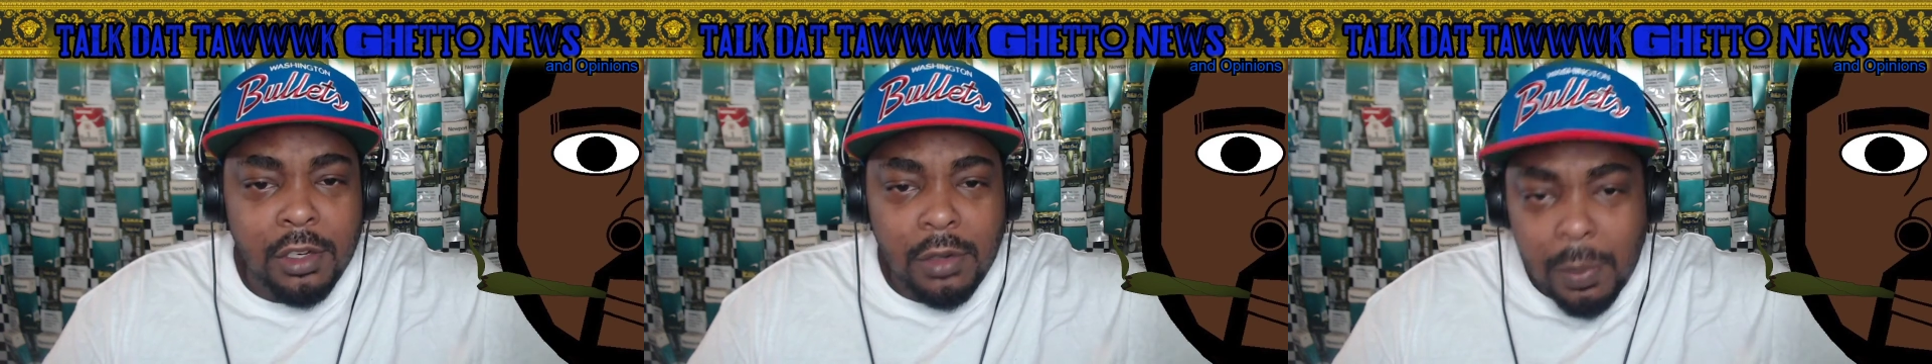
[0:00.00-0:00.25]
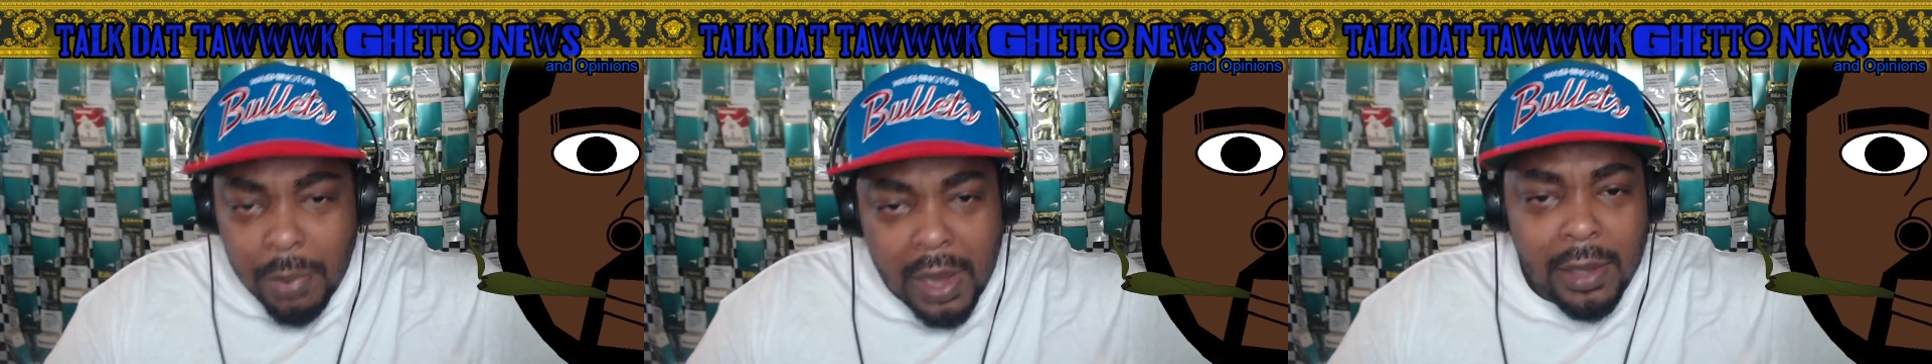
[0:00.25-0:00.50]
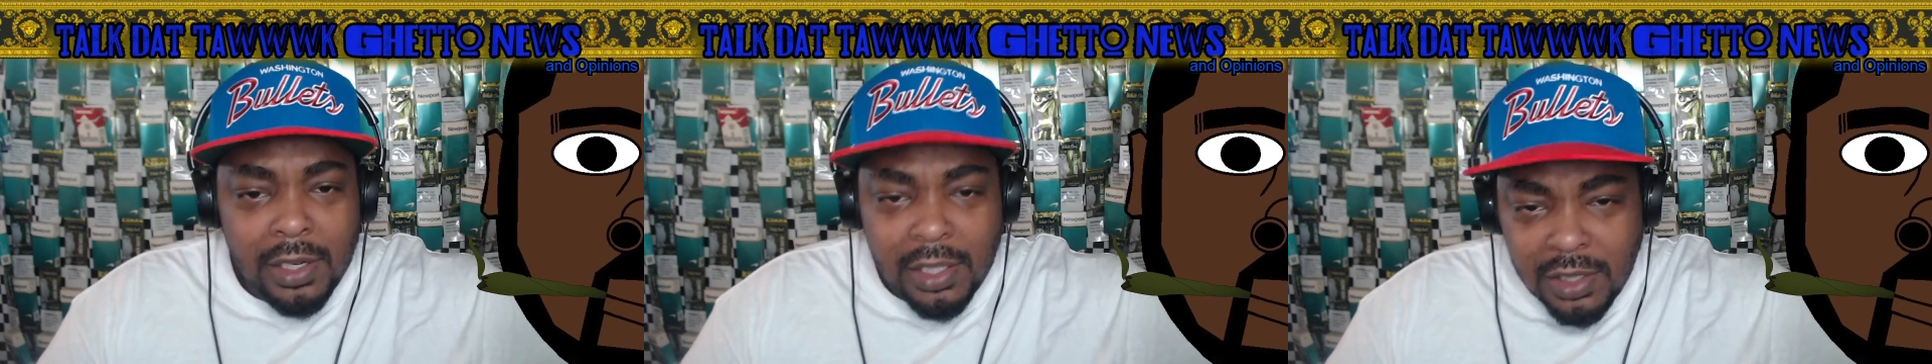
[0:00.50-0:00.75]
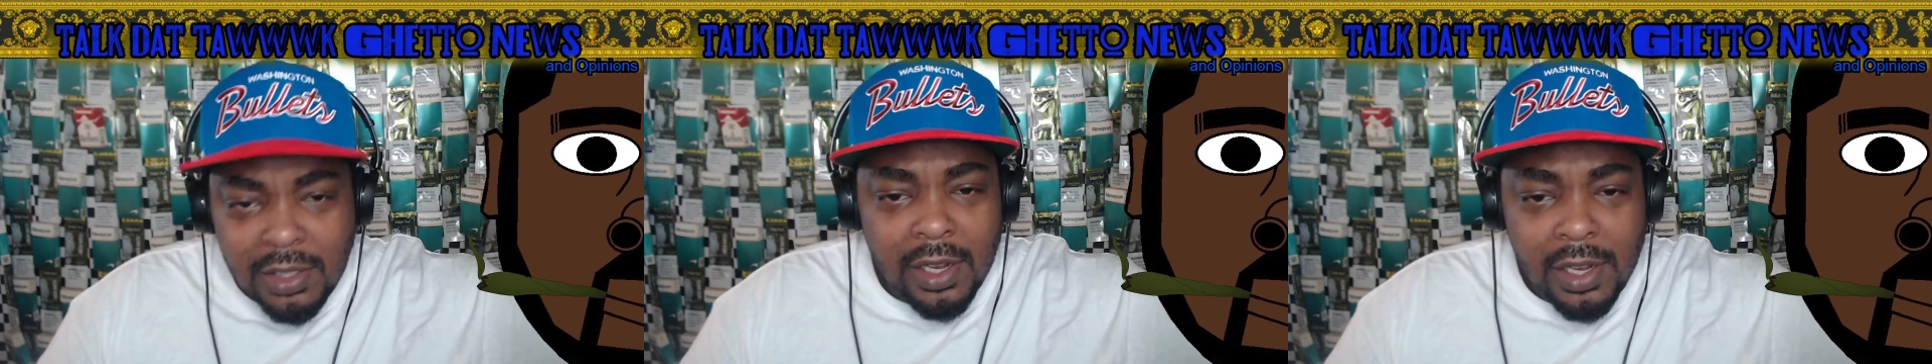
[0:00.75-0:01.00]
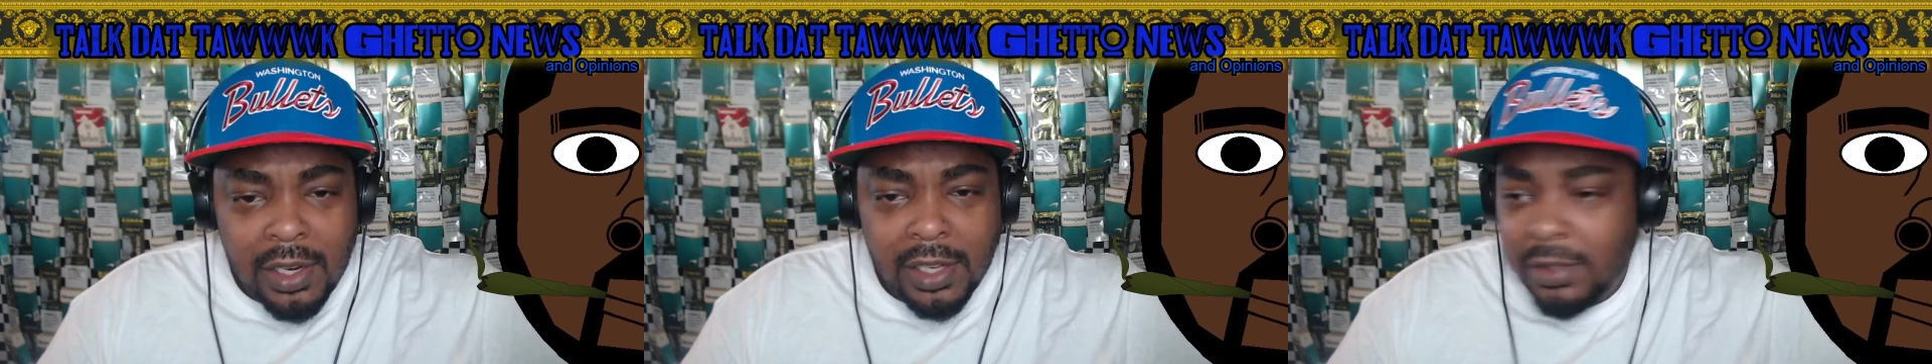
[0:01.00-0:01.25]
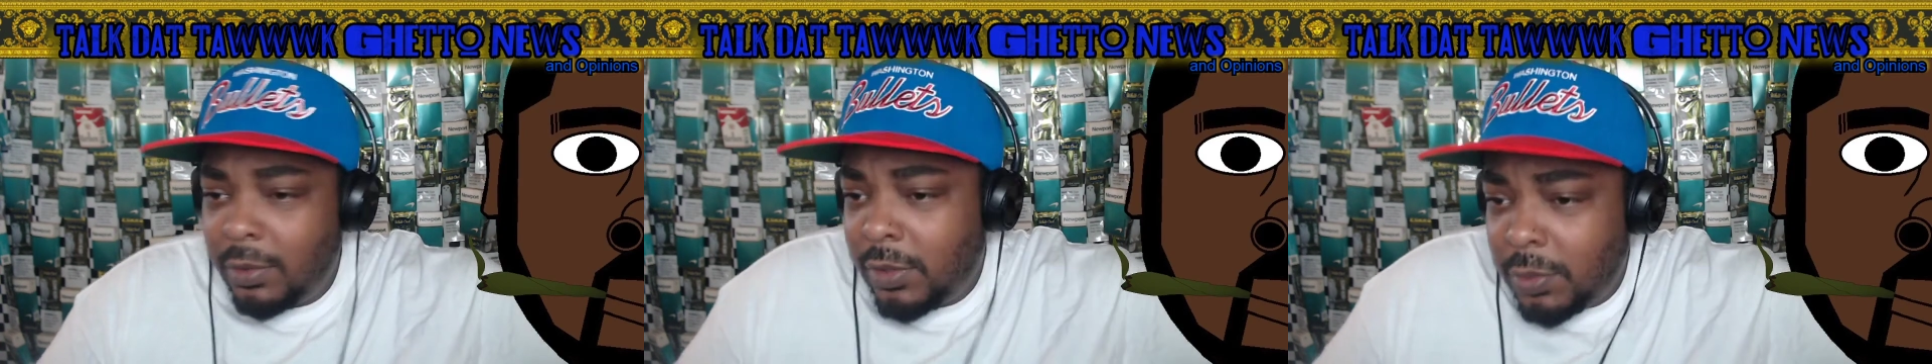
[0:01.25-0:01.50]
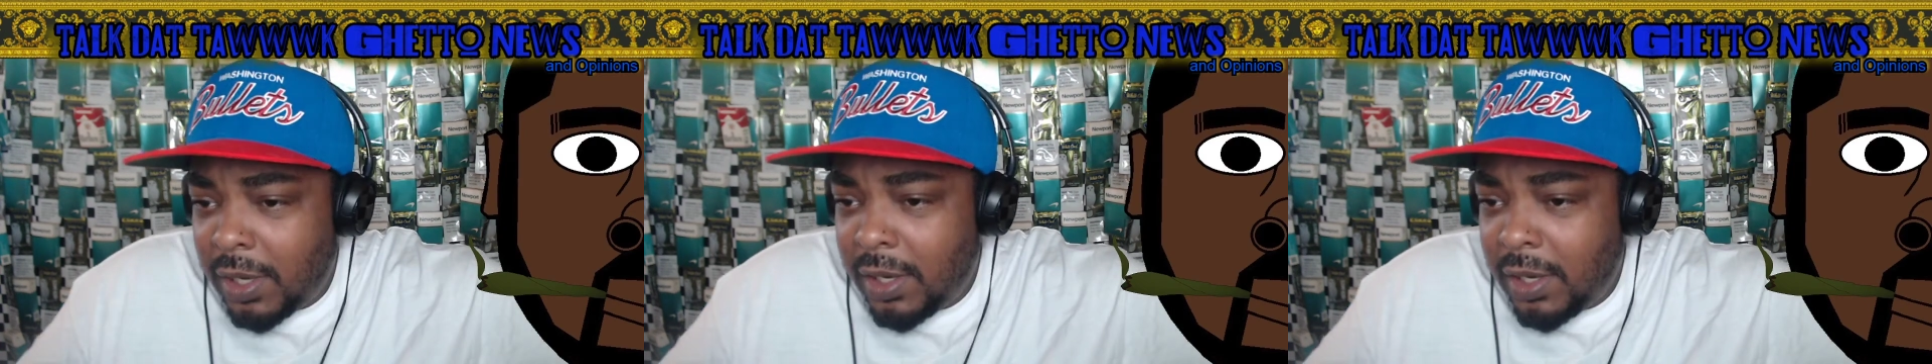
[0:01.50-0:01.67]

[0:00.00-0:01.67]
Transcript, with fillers: They probably just did. That's that's what they